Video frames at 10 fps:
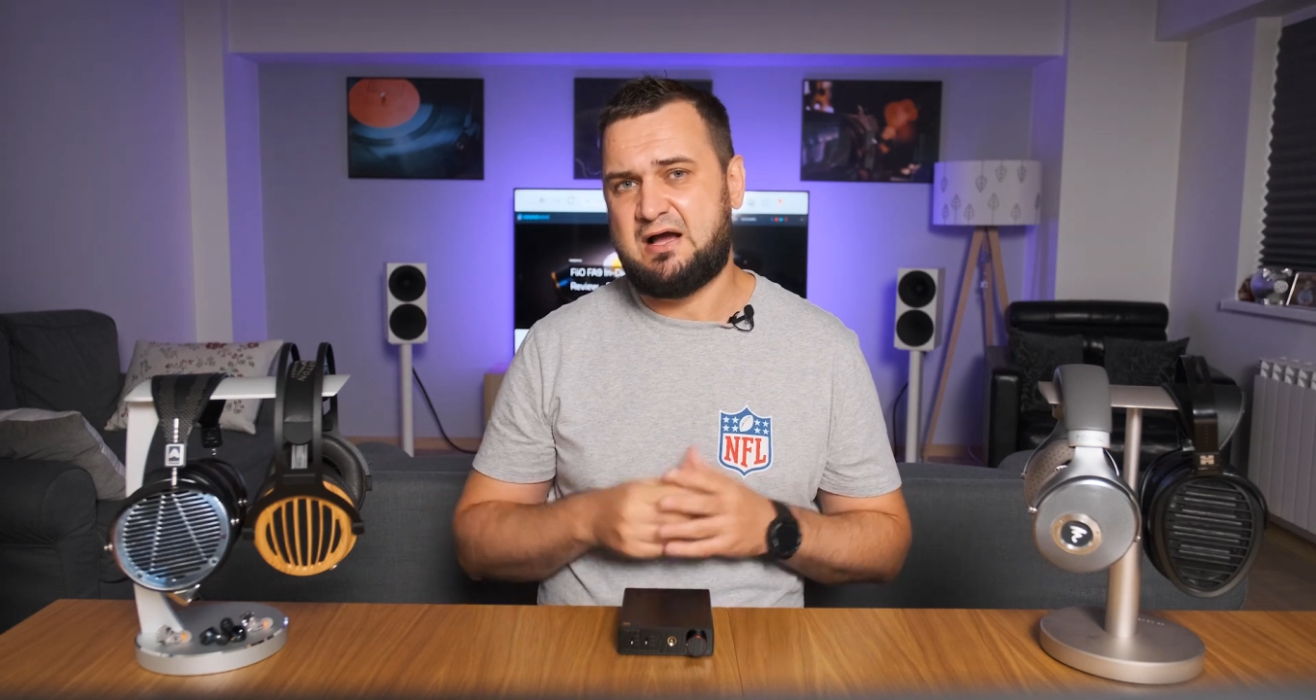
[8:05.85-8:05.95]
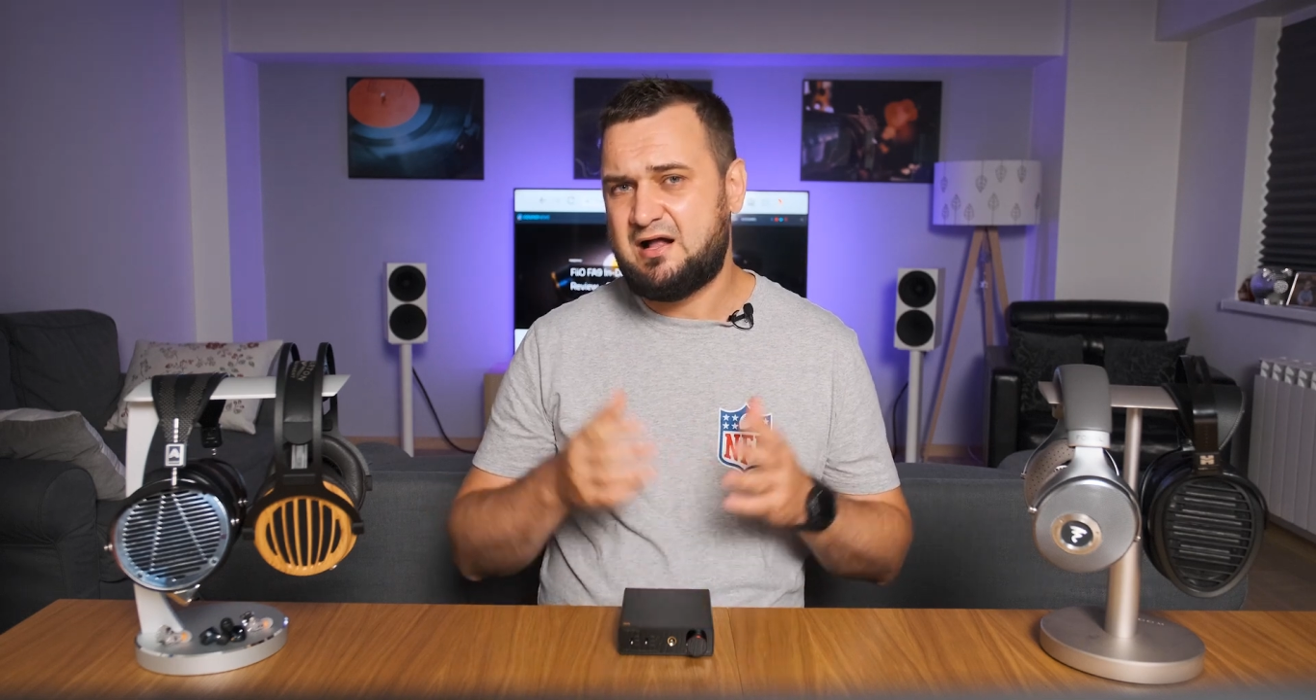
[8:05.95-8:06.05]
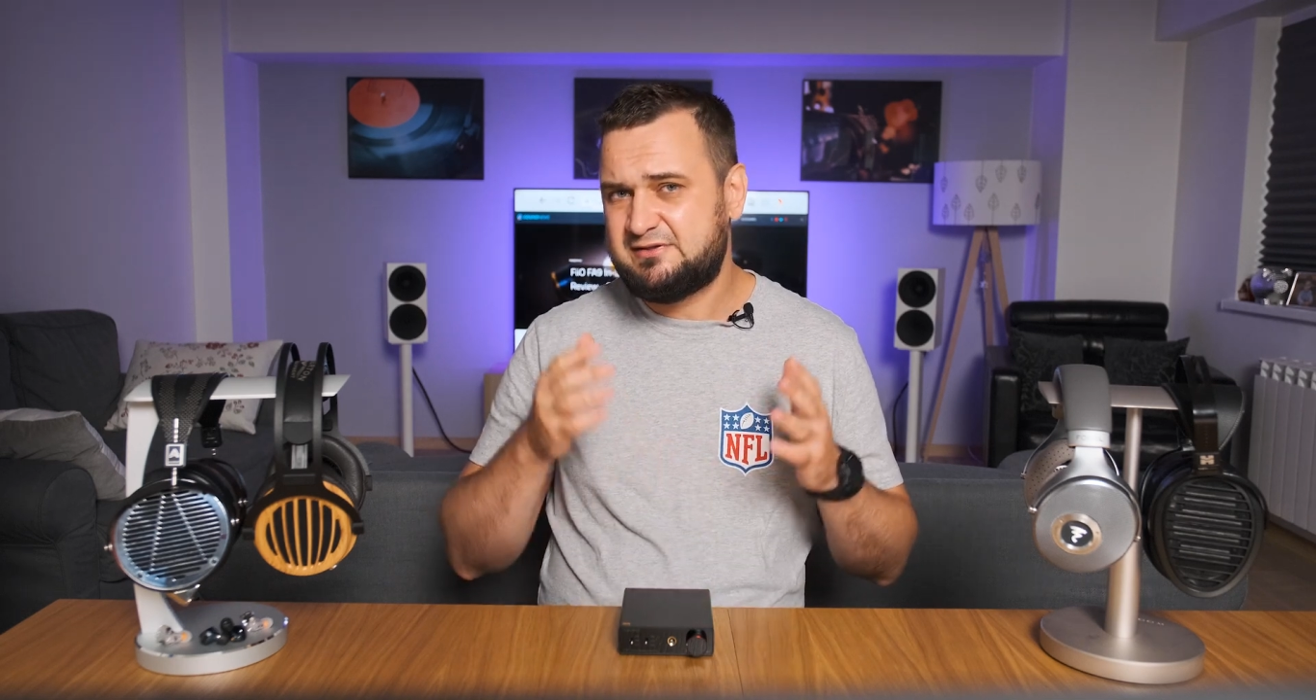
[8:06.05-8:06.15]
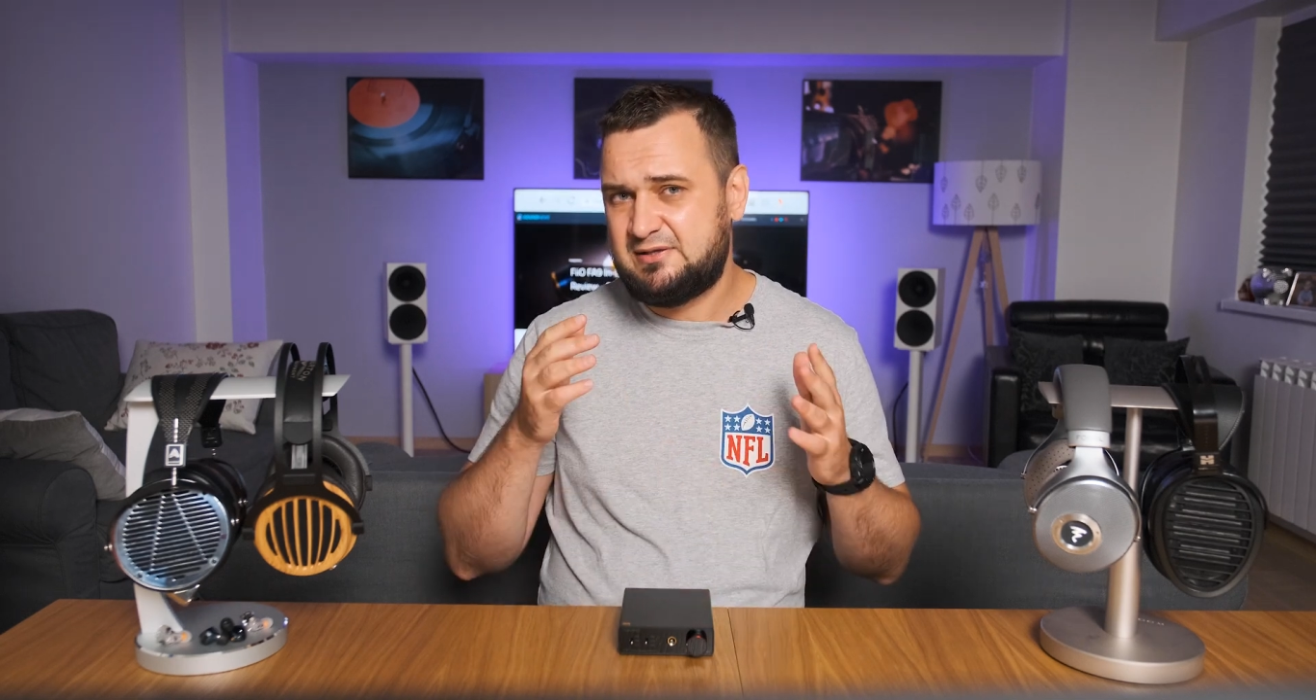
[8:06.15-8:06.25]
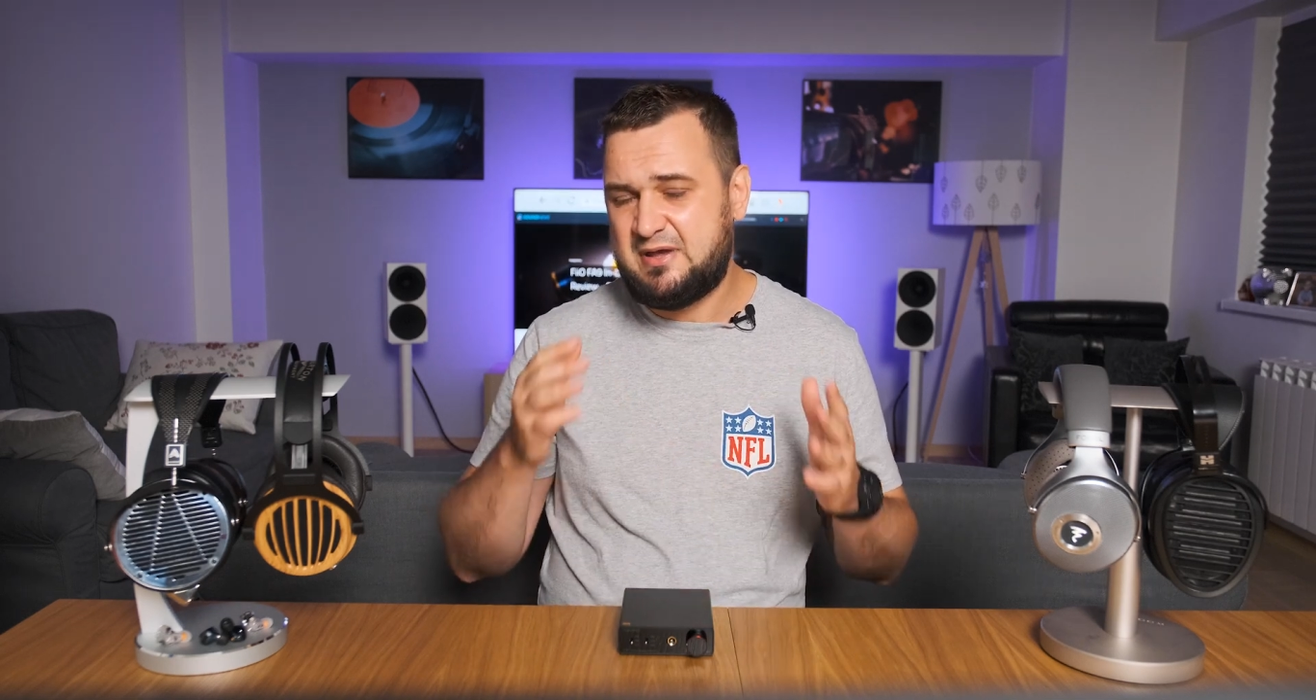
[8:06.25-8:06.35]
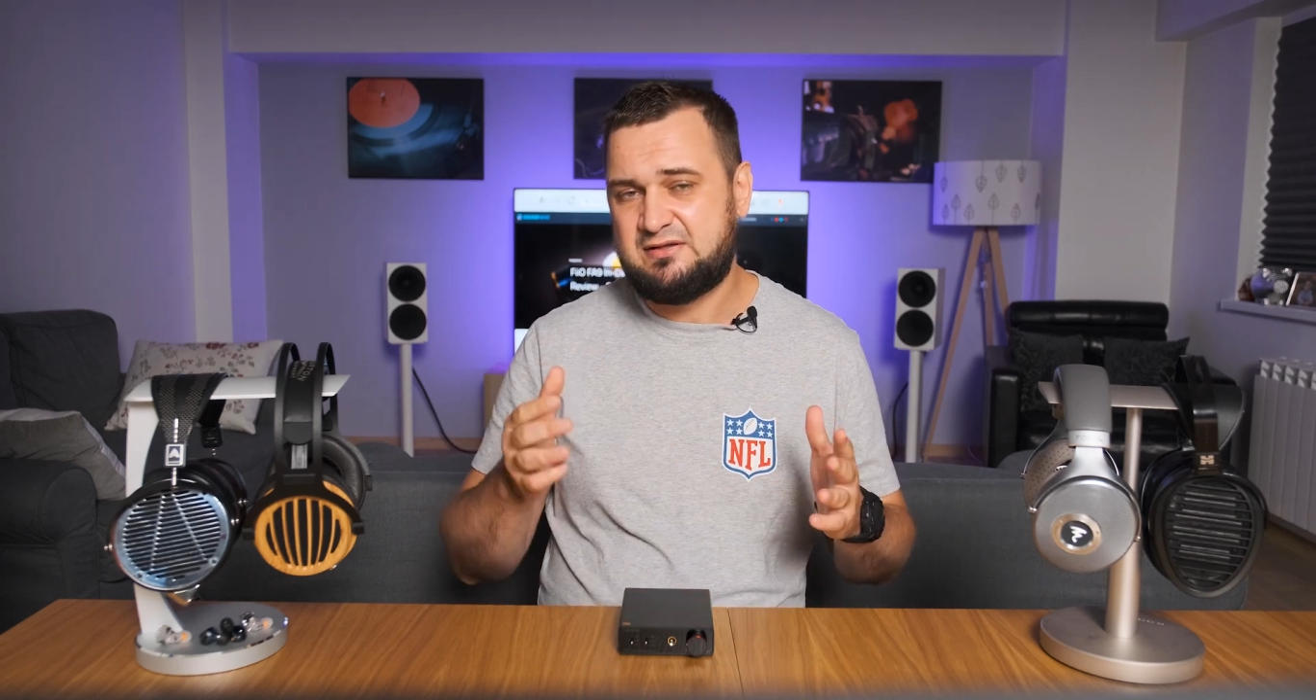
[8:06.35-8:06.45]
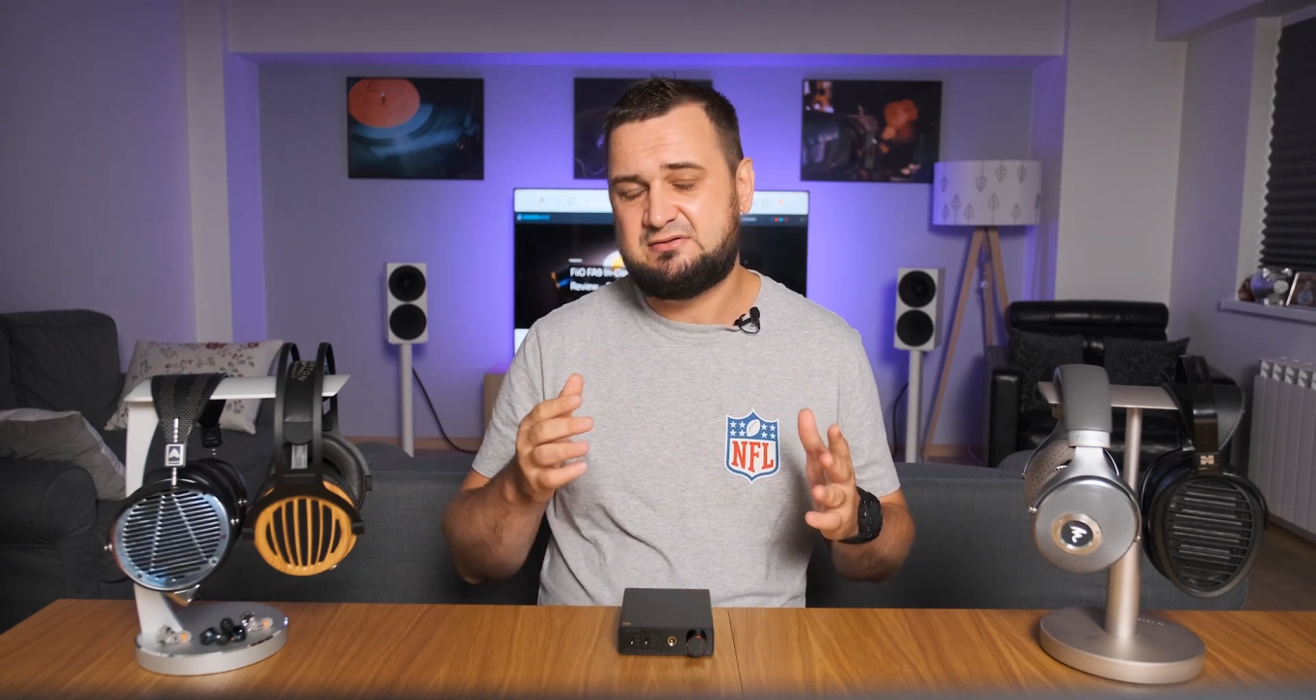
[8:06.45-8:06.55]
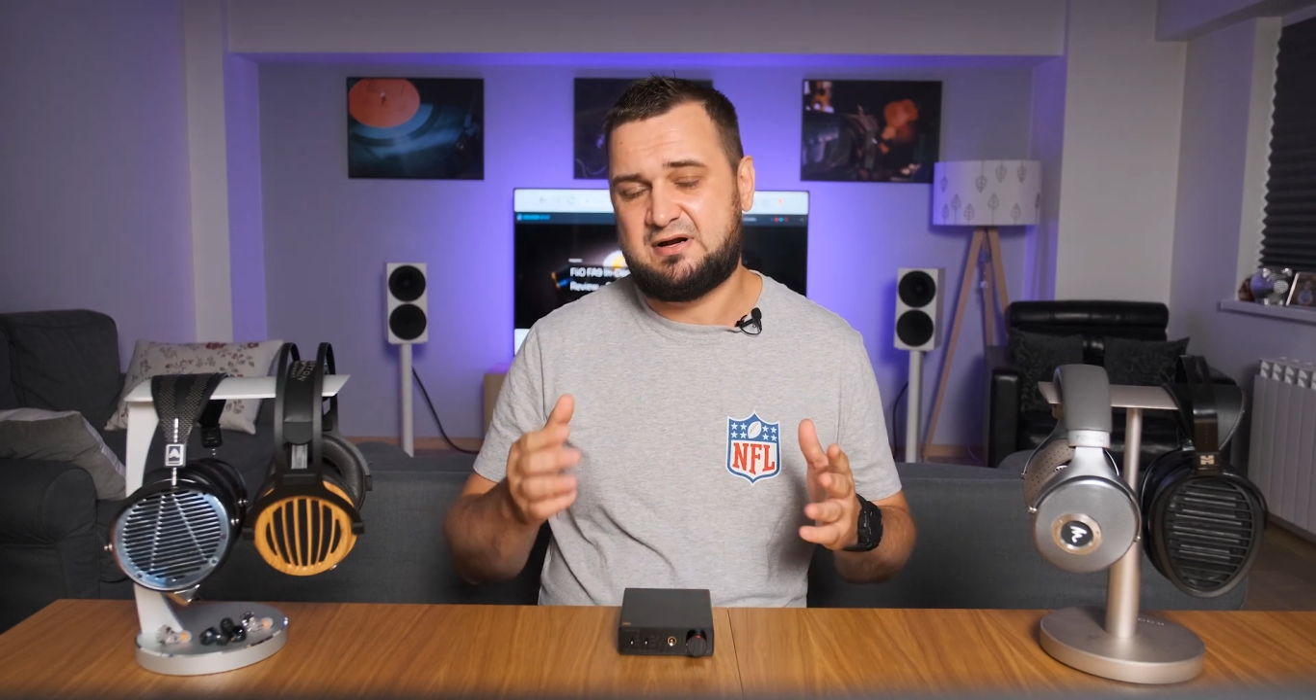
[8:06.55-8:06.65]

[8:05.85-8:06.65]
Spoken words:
ultimate